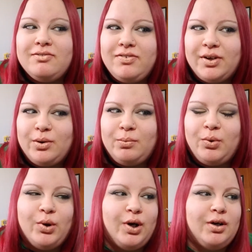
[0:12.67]
film
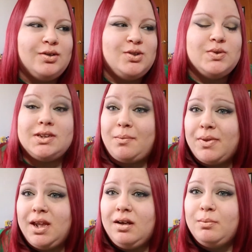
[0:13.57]
or do
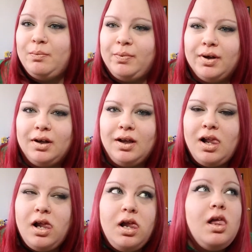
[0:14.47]
something, but
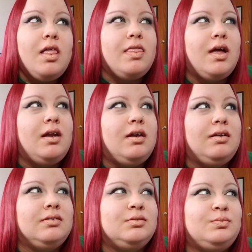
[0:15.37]

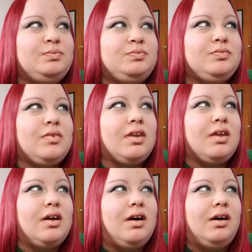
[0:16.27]
then
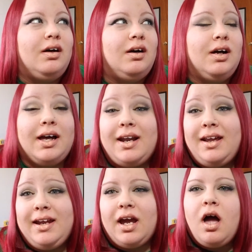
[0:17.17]
I got a
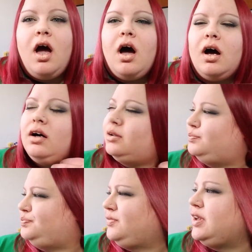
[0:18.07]
headache.
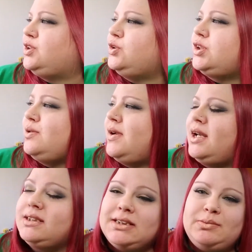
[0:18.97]
It's usually when
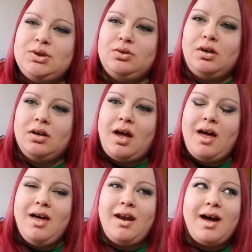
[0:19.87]
I sleep too long,
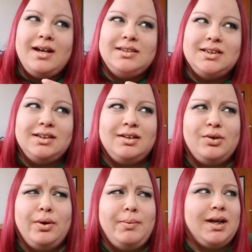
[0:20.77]
and I did
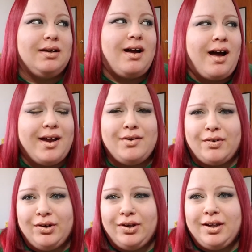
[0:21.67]
go to bed kind of
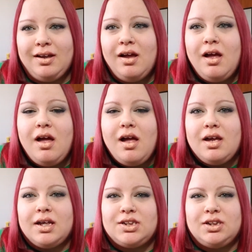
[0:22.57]
early
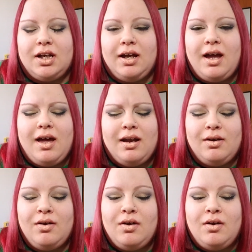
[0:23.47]
yesterday, and
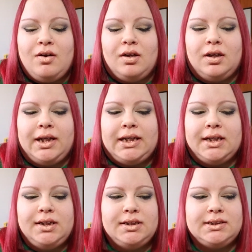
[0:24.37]
like
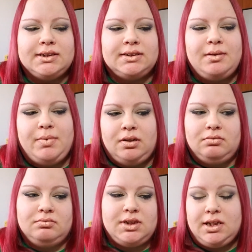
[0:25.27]
since I've
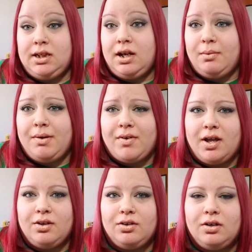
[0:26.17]
been taking care of my
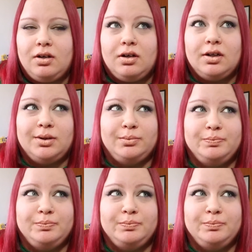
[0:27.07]
father-in-law,